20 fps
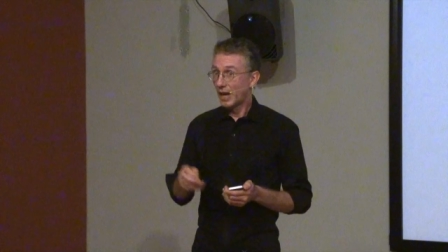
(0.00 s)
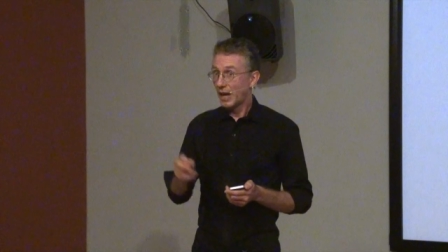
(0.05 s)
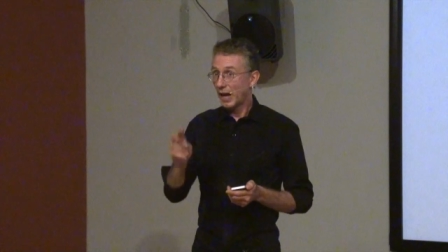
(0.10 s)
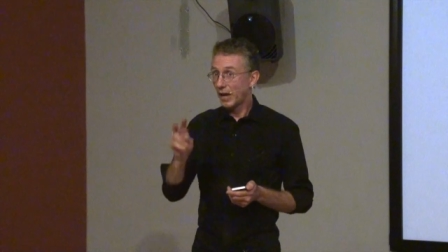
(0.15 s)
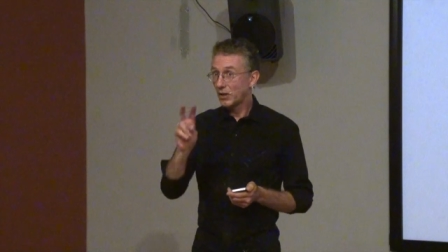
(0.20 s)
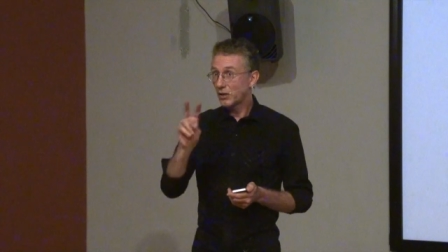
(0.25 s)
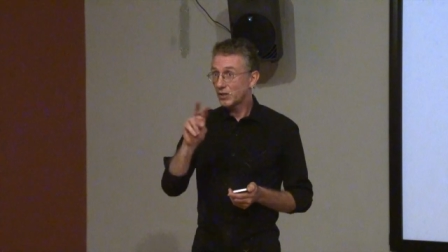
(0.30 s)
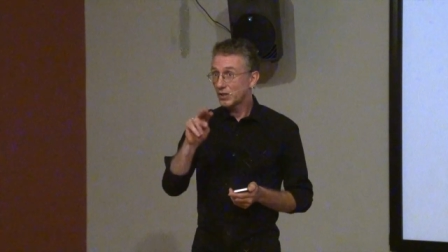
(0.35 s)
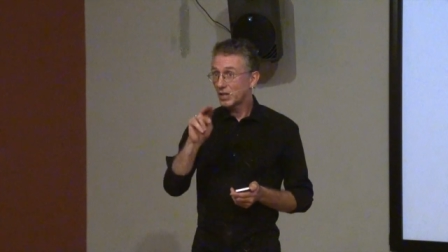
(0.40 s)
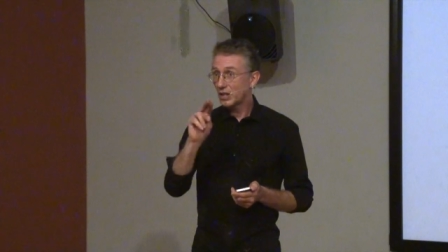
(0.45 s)
I
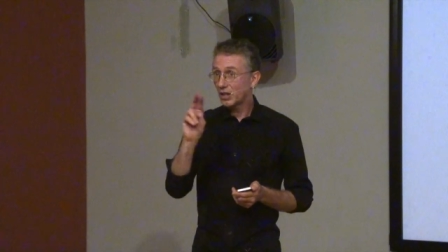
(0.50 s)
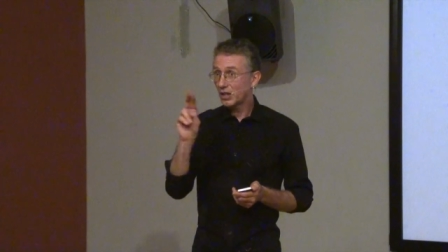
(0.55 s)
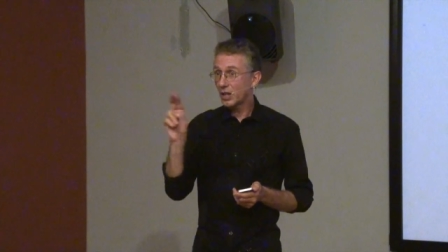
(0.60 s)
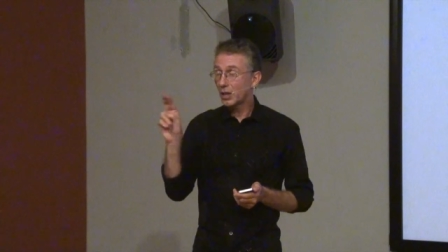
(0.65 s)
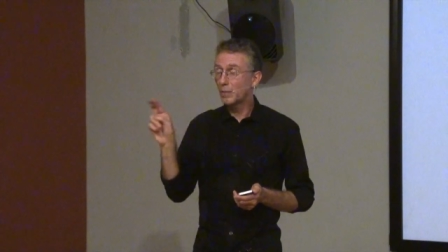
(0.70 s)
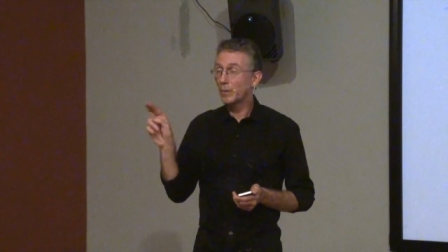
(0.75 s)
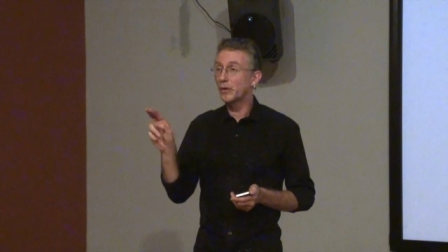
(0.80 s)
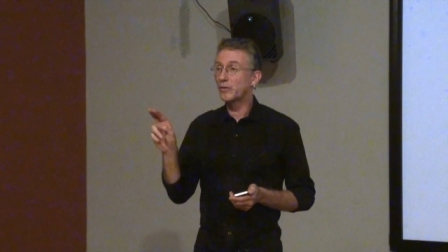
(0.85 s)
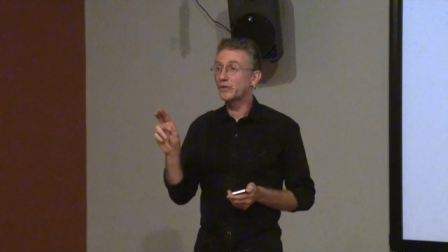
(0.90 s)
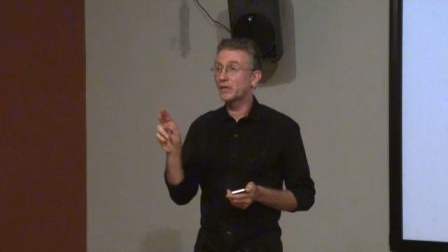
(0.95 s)
used it a
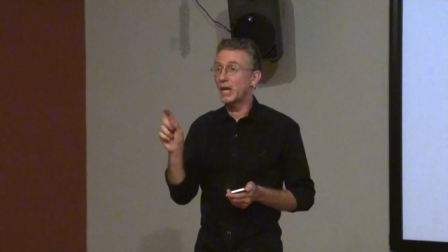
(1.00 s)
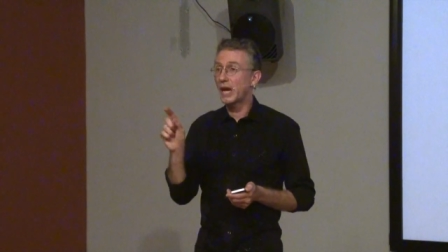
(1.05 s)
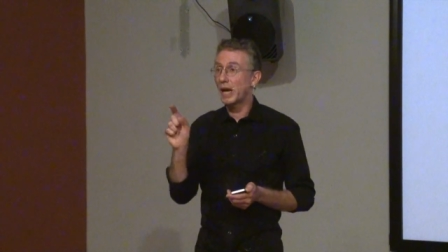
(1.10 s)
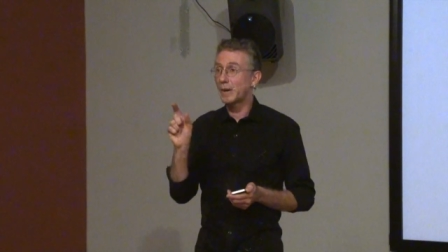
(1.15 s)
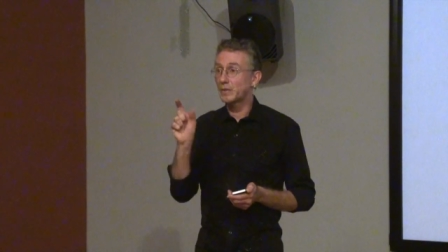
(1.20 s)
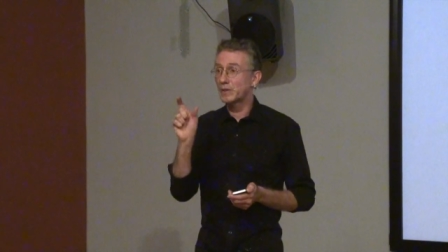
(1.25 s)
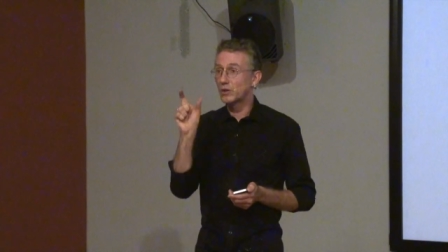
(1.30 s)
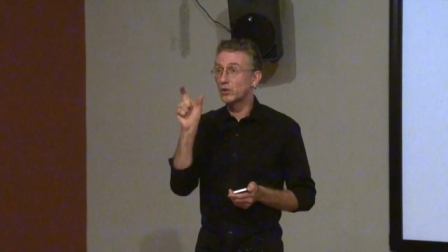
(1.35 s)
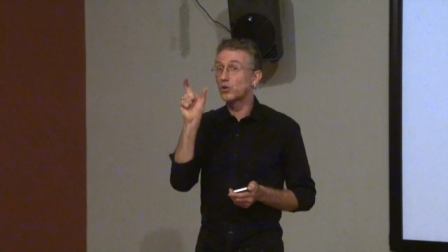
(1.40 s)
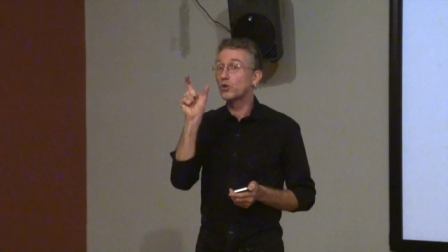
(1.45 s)
couple of
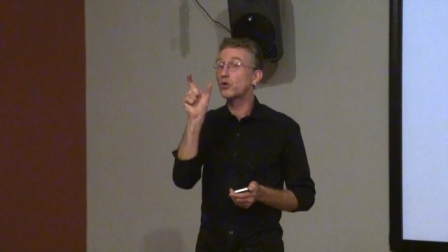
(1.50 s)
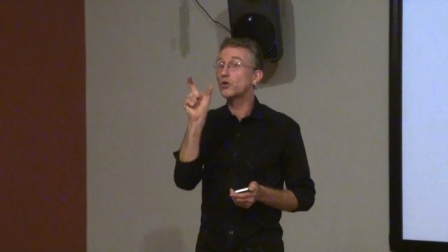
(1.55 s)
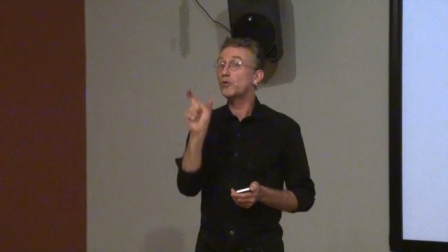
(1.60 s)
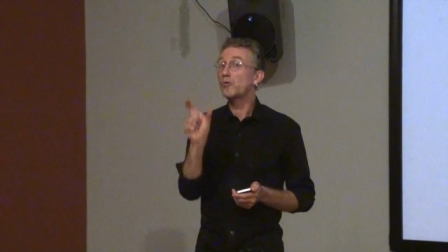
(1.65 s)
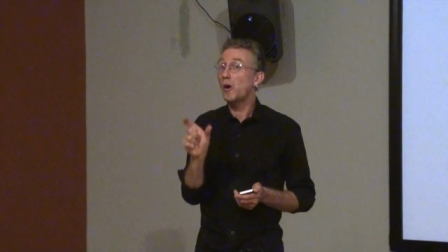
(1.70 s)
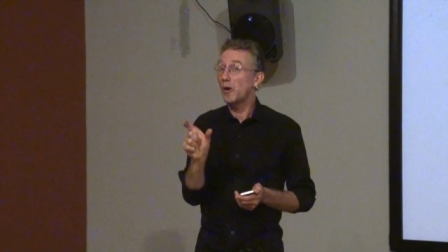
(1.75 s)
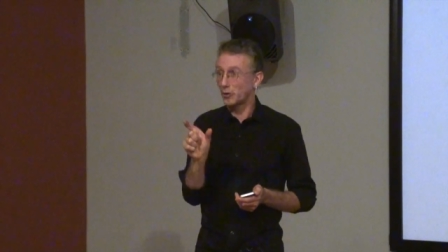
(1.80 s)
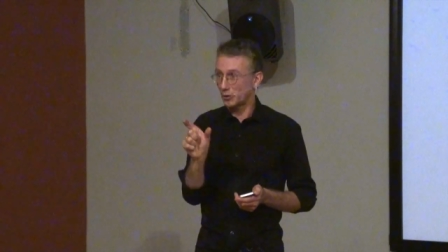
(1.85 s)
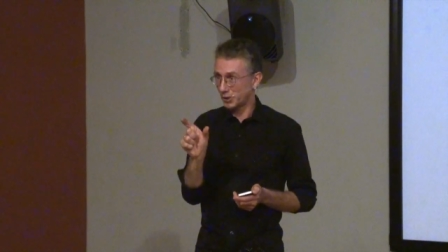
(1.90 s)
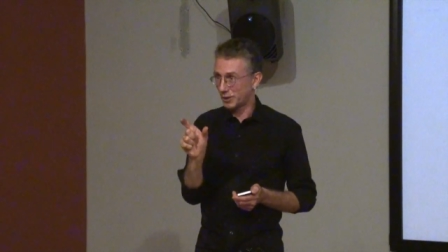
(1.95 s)
times to
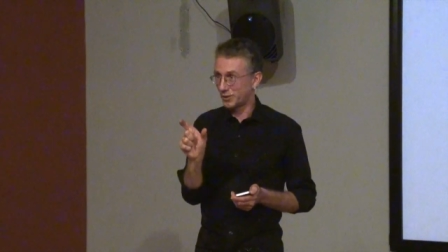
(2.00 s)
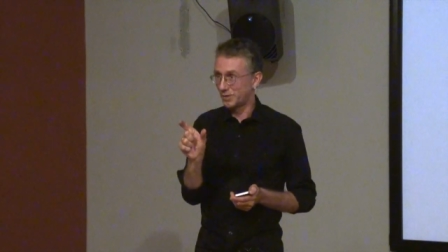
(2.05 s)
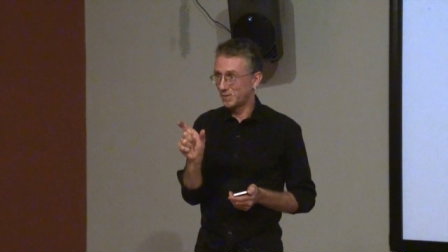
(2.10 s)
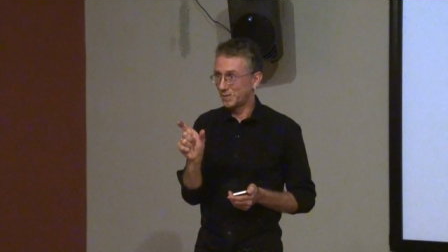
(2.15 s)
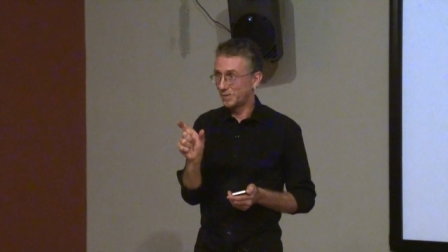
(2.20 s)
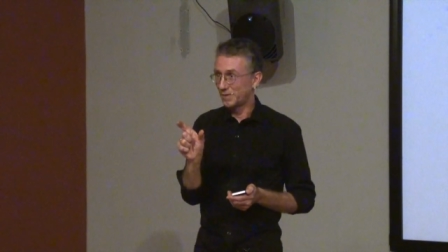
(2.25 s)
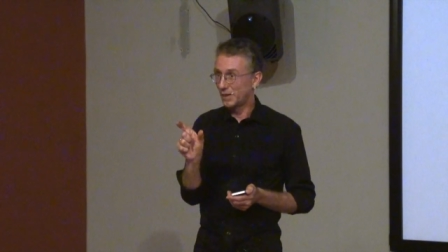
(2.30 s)
quote,